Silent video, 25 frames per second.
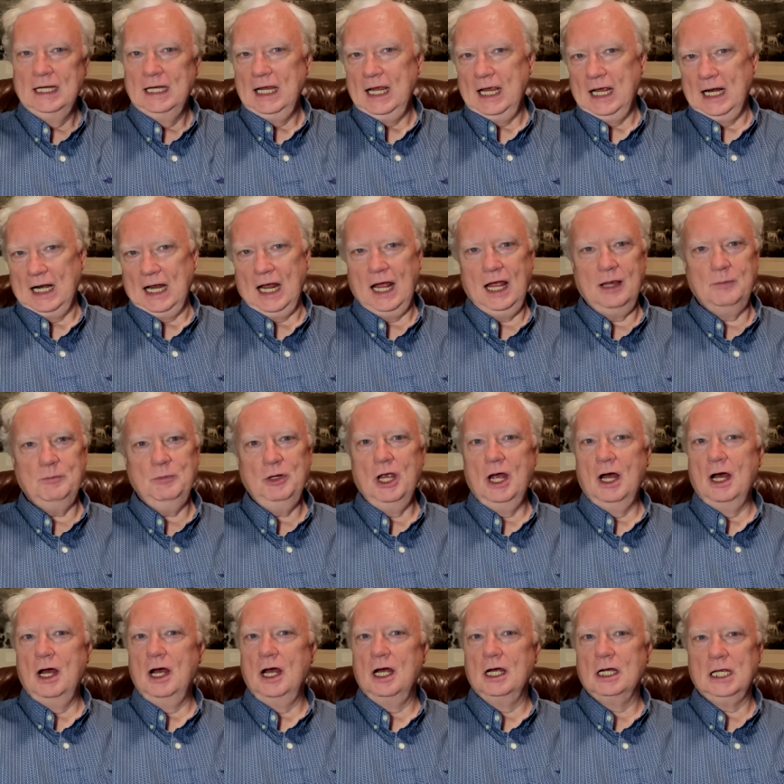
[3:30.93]
and I'm
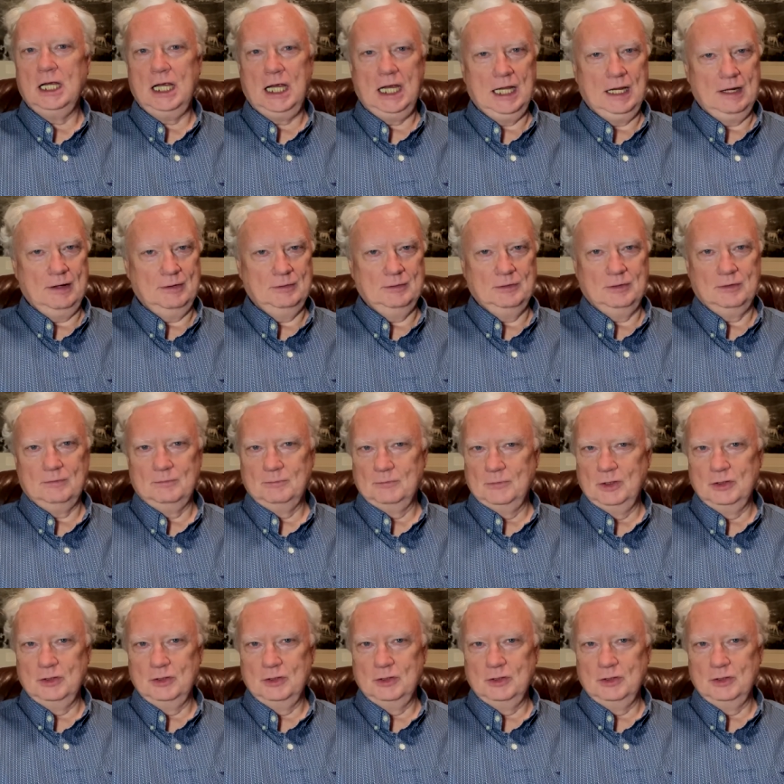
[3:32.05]
young and